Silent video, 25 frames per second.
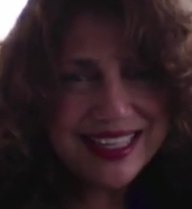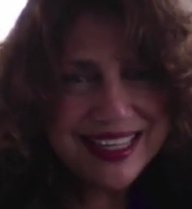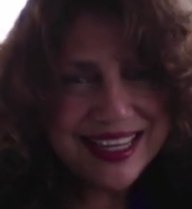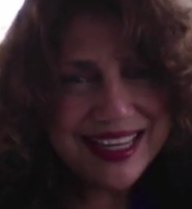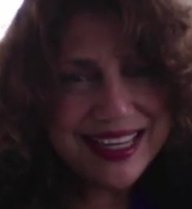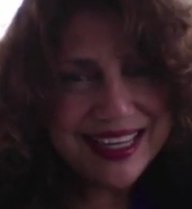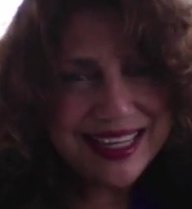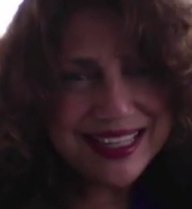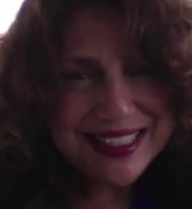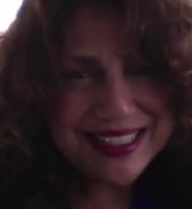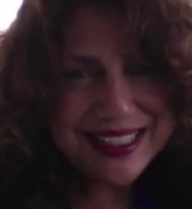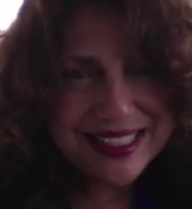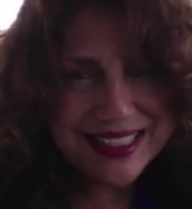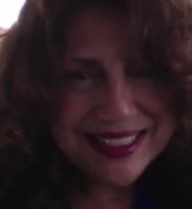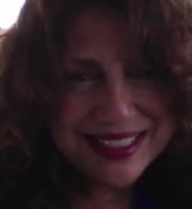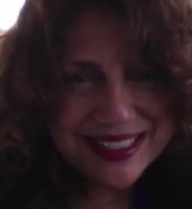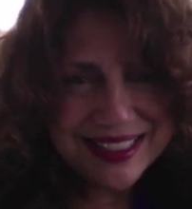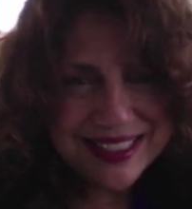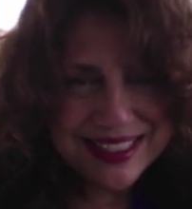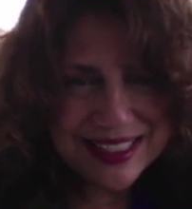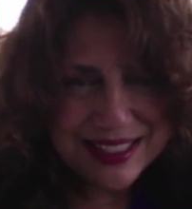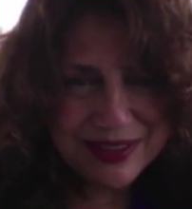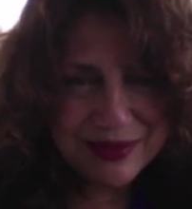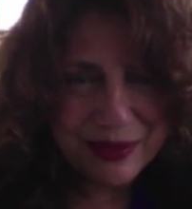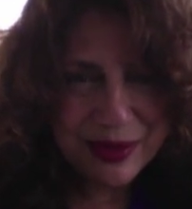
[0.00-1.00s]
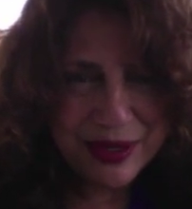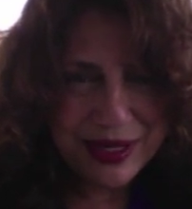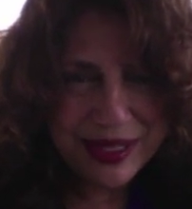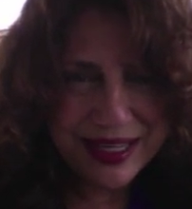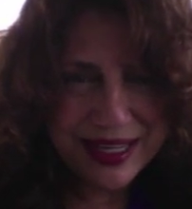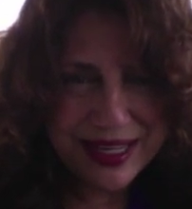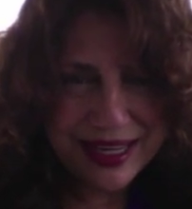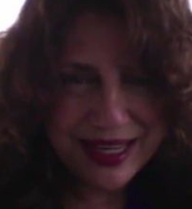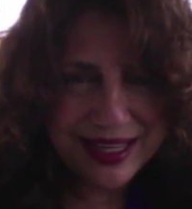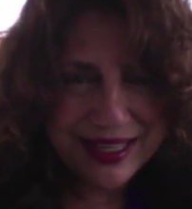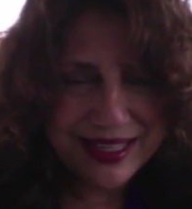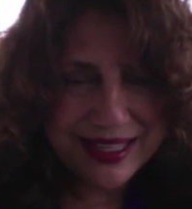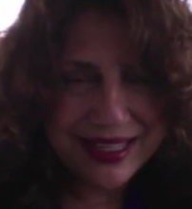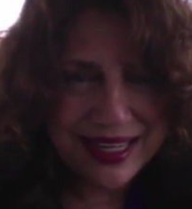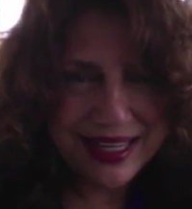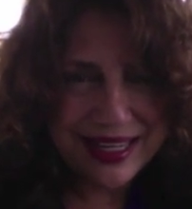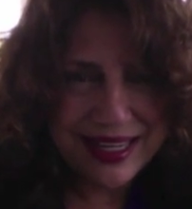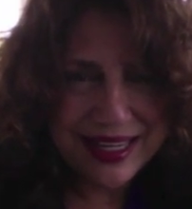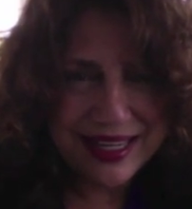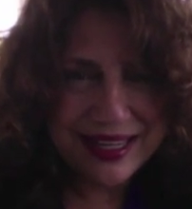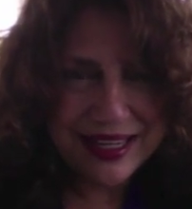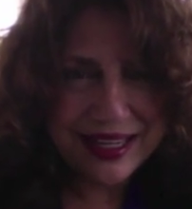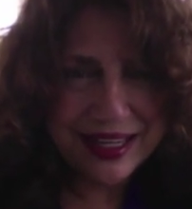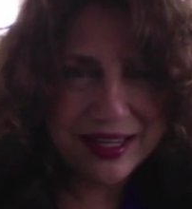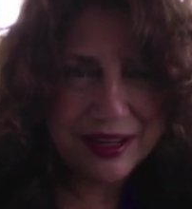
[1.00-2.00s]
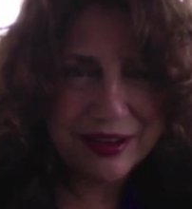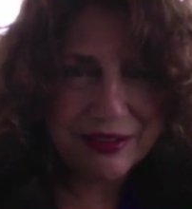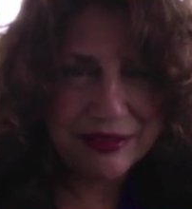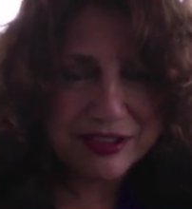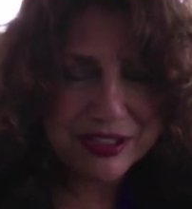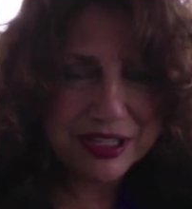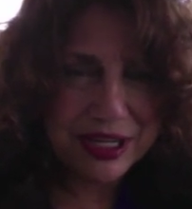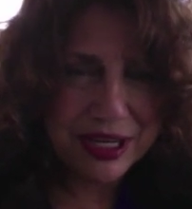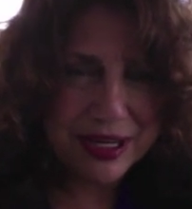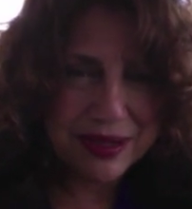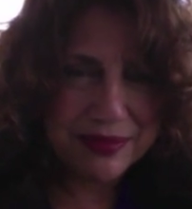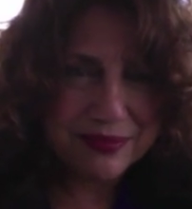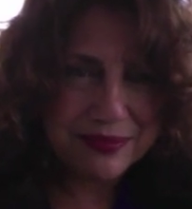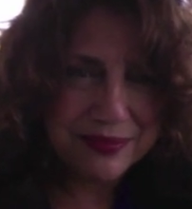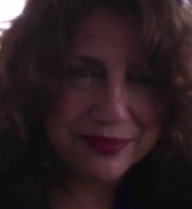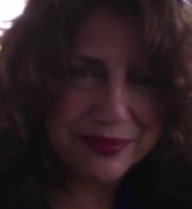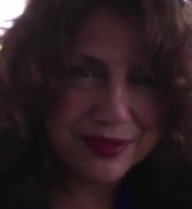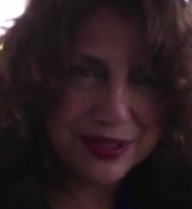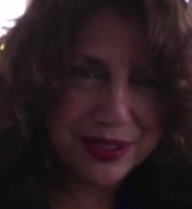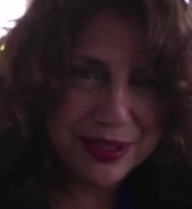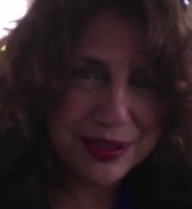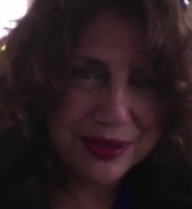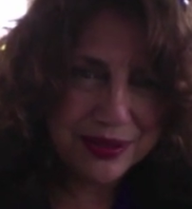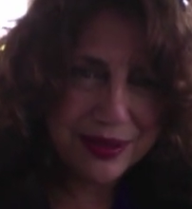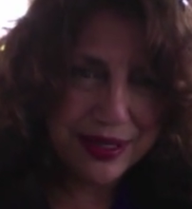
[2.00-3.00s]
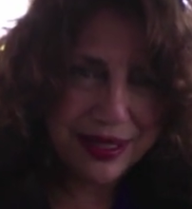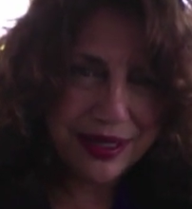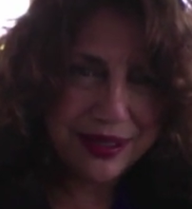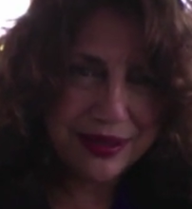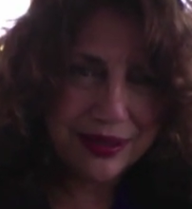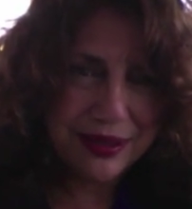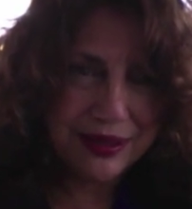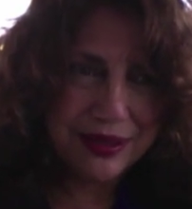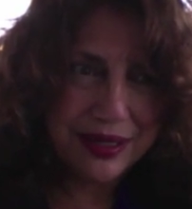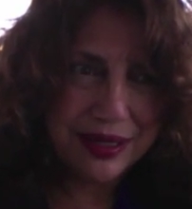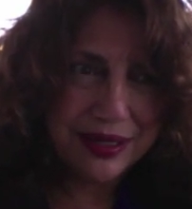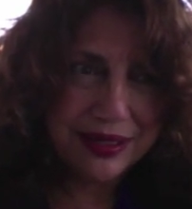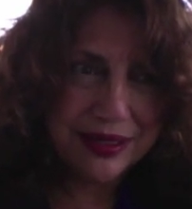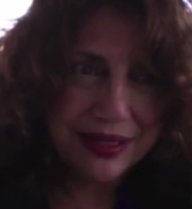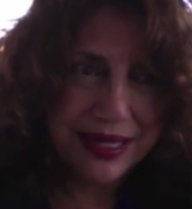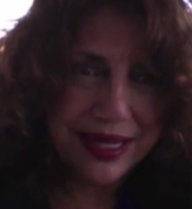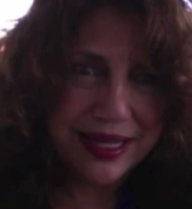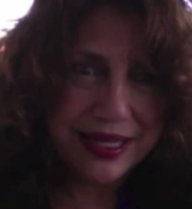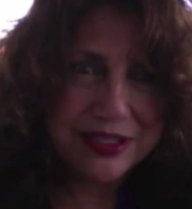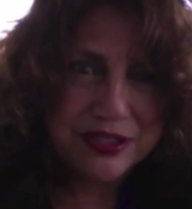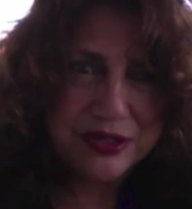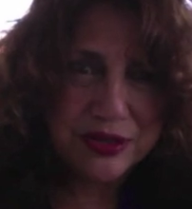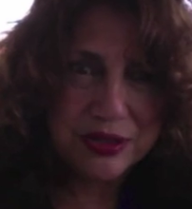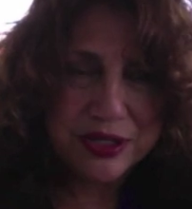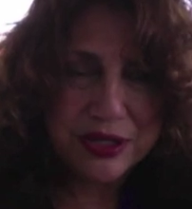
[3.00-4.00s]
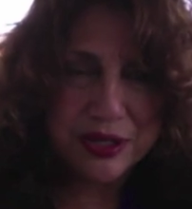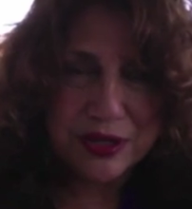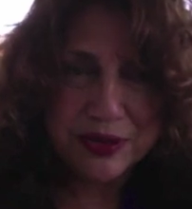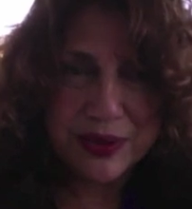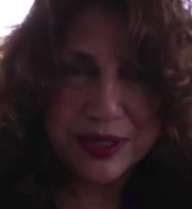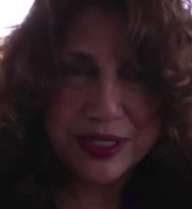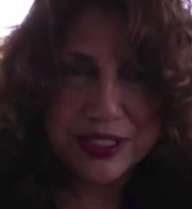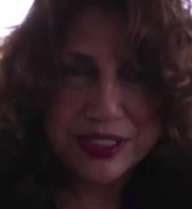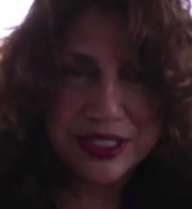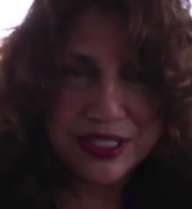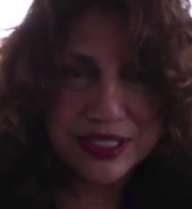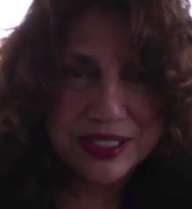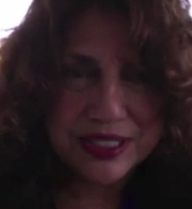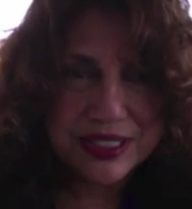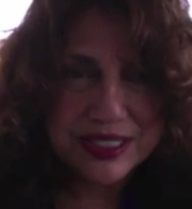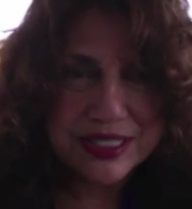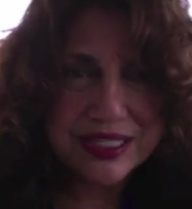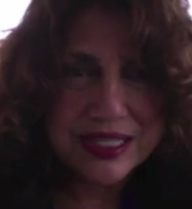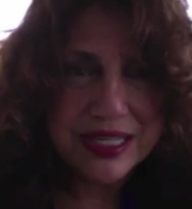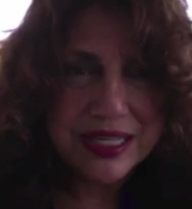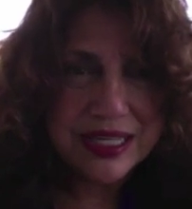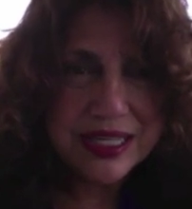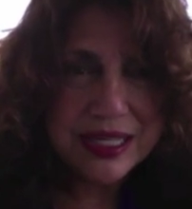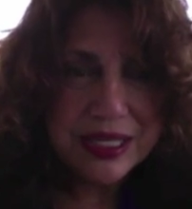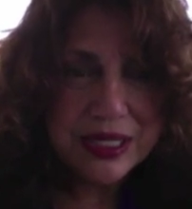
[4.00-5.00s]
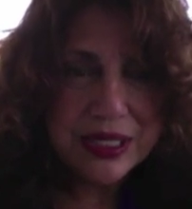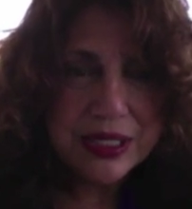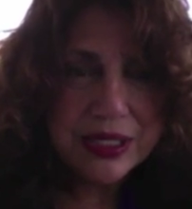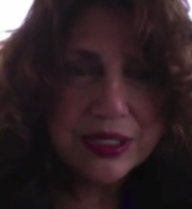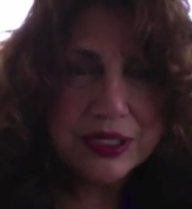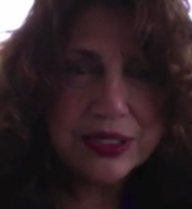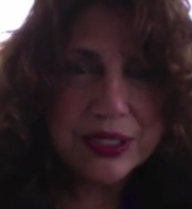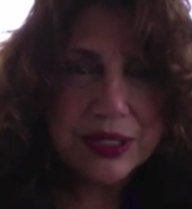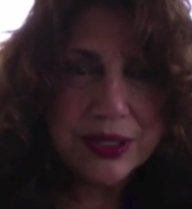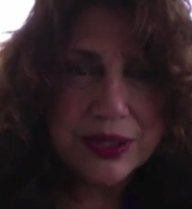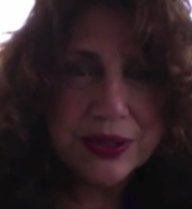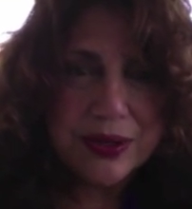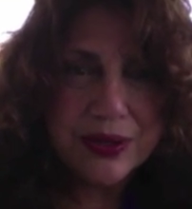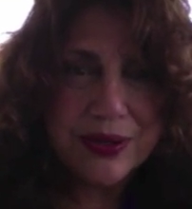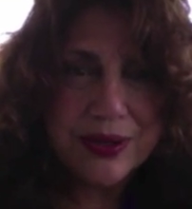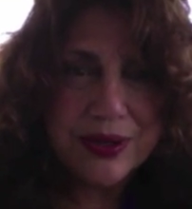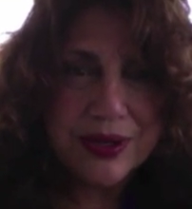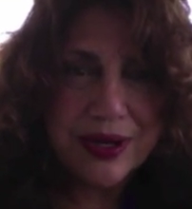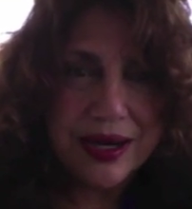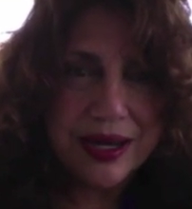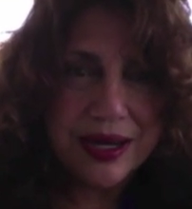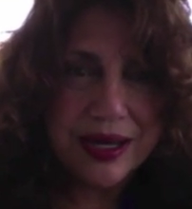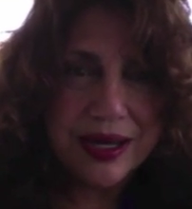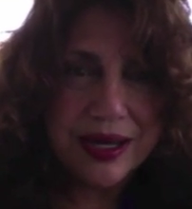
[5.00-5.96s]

and didn't really get in enough time to answer all your questions. So